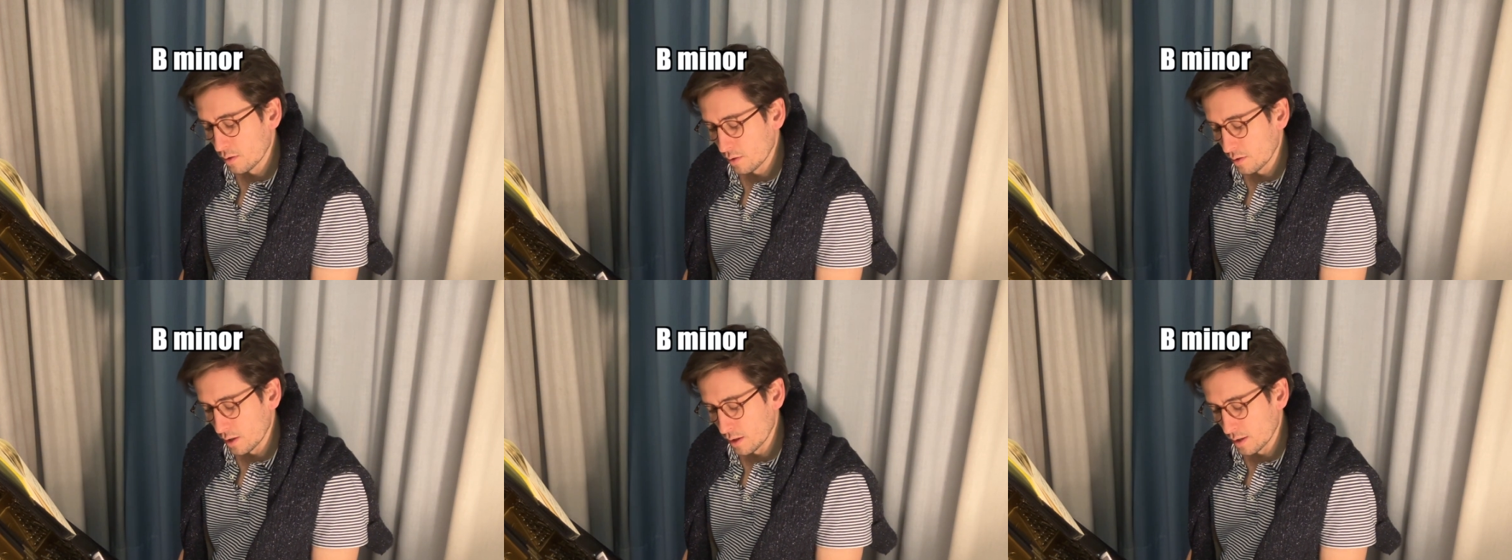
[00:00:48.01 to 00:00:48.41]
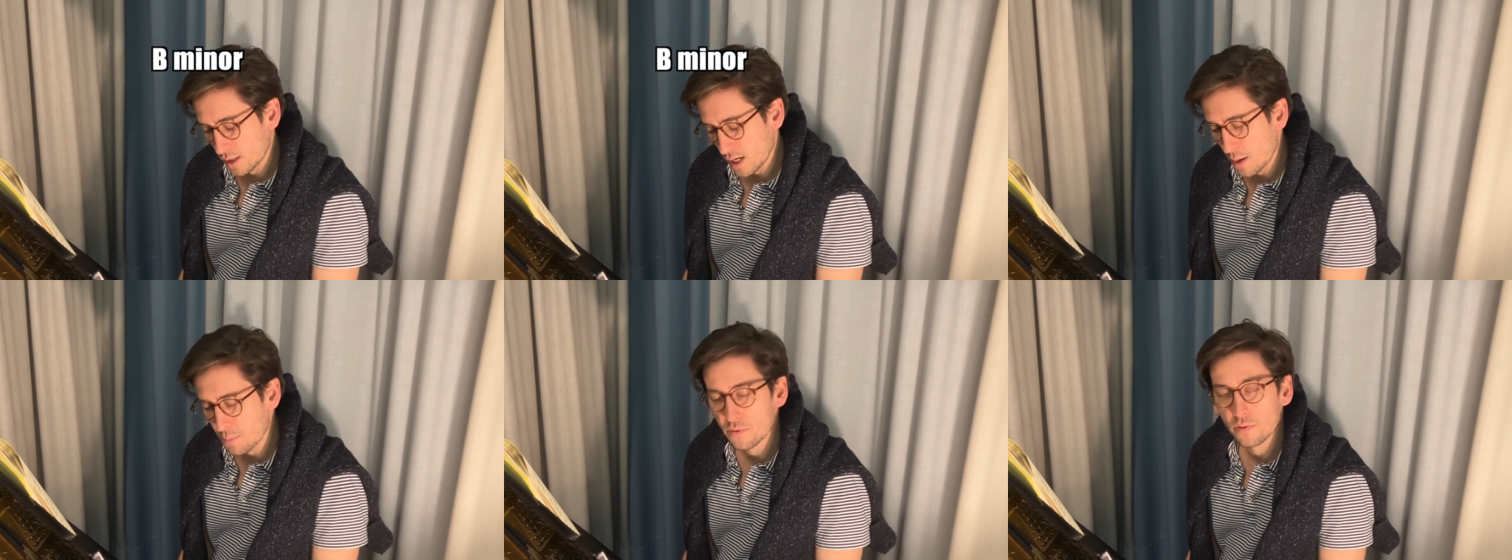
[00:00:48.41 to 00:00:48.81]
in the
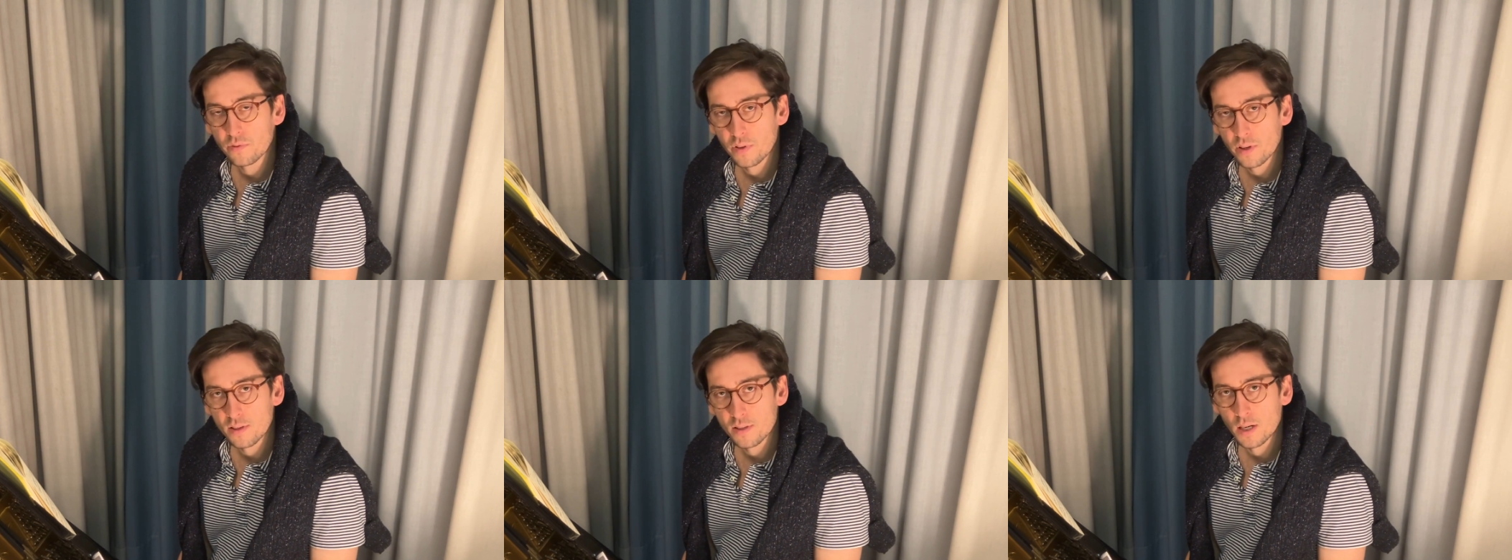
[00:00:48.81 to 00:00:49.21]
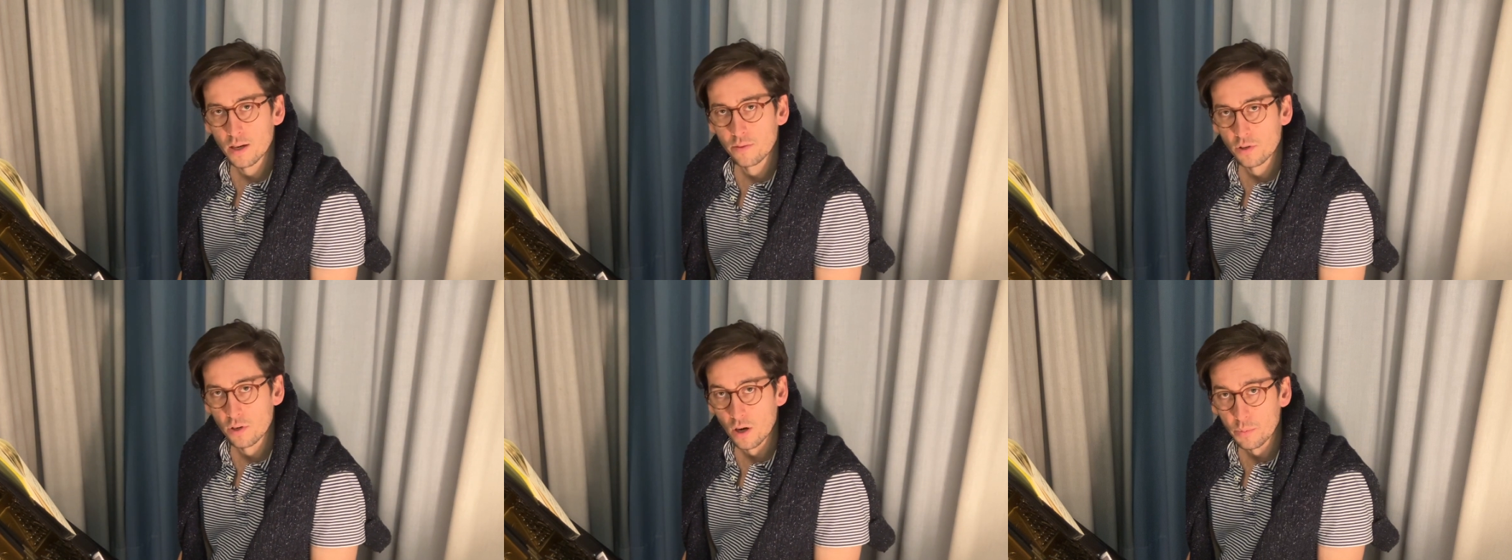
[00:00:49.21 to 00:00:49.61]
top of the fifth, is an
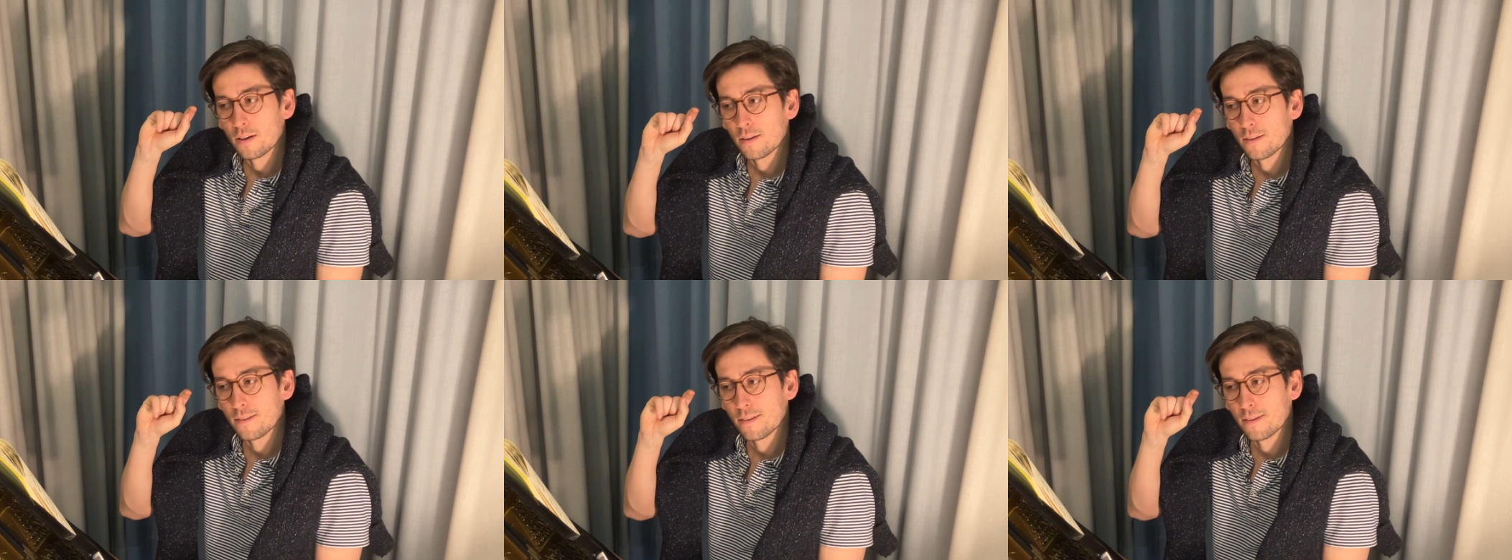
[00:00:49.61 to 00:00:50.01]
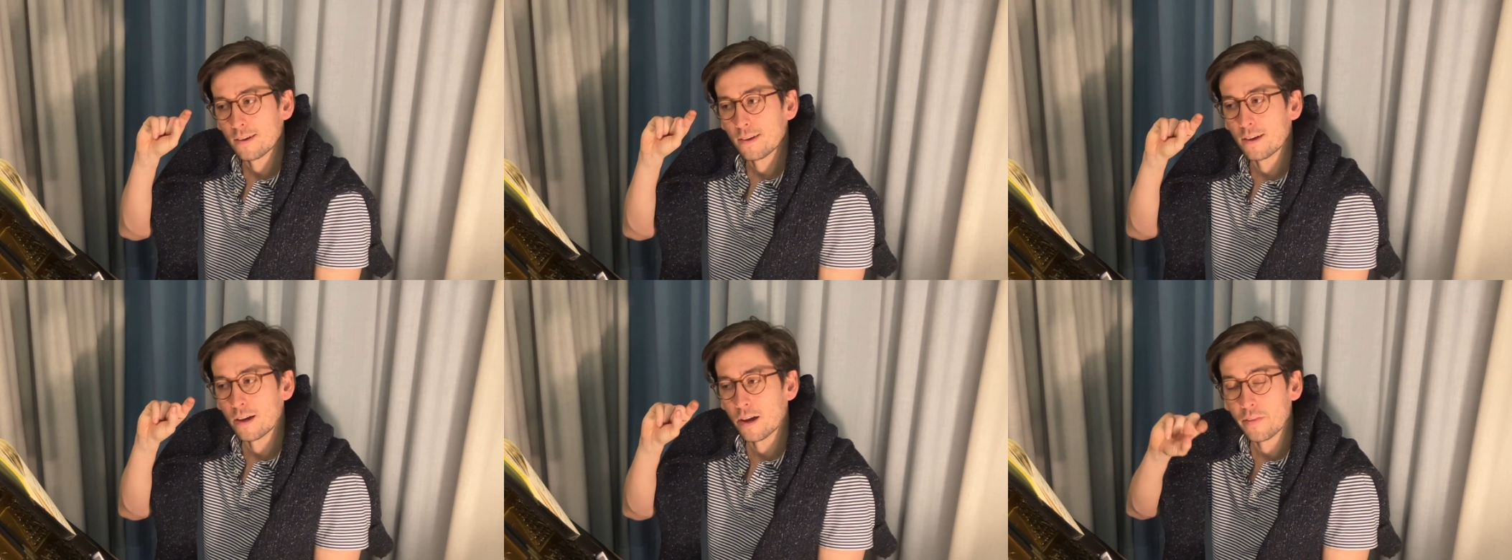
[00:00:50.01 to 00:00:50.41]
F sharp.
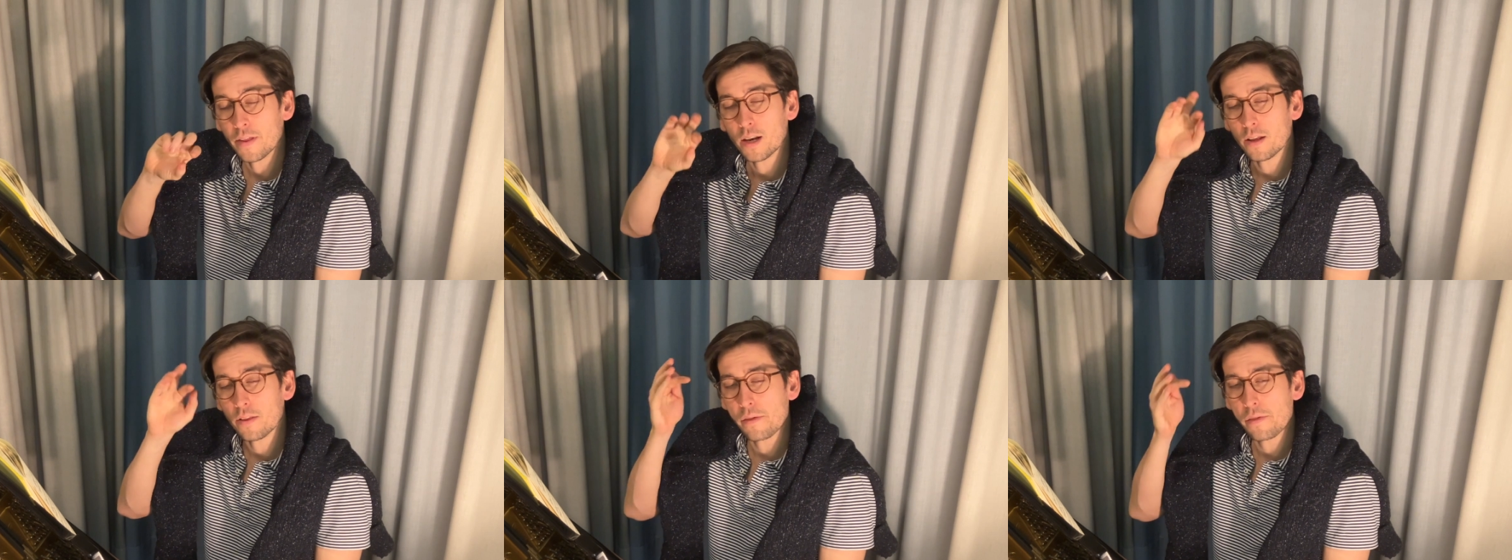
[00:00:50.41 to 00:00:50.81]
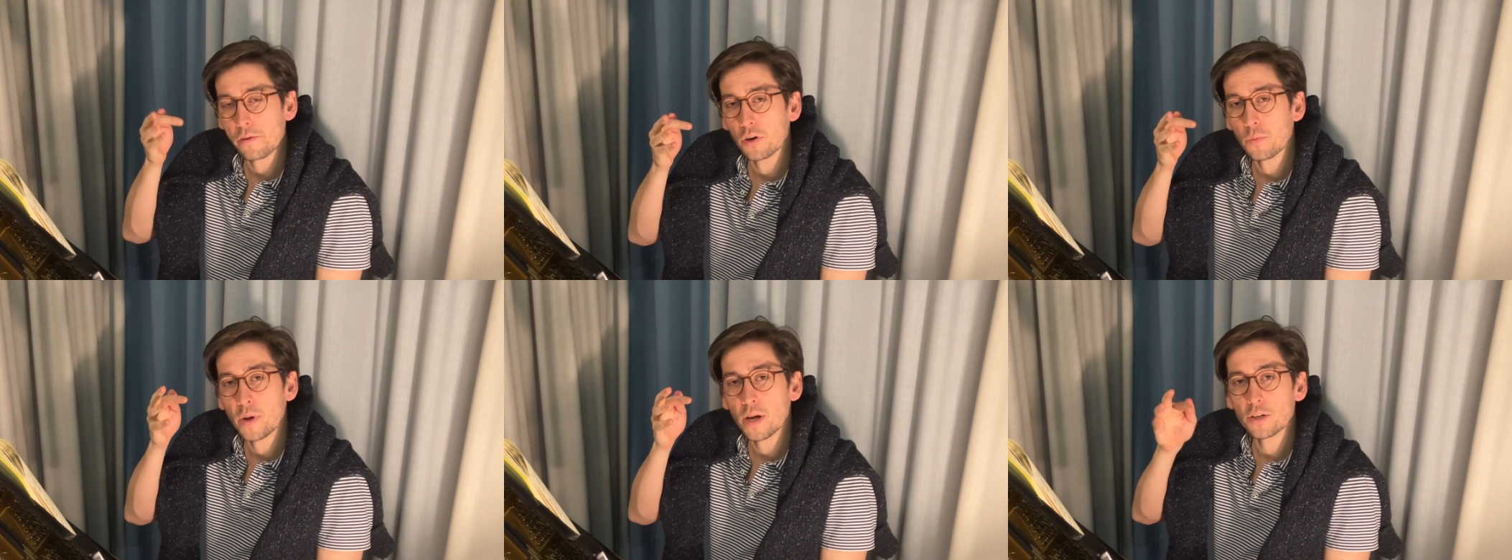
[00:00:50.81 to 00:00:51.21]
And then in the
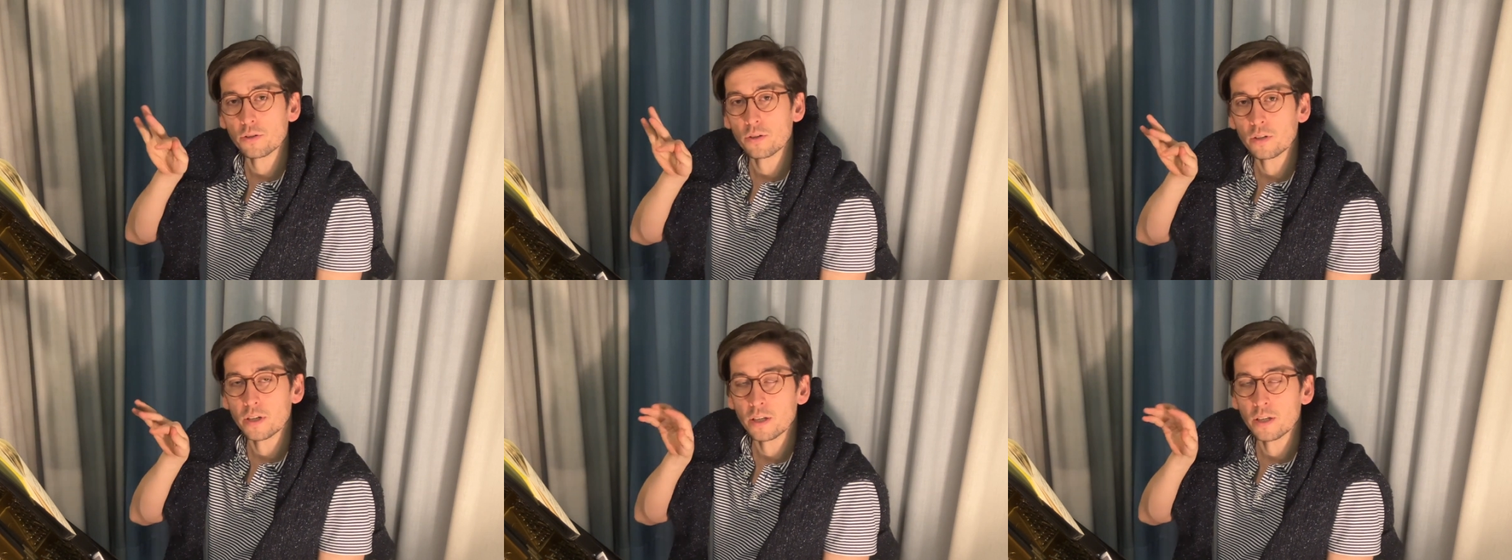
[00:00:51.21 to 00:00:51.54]
third measure,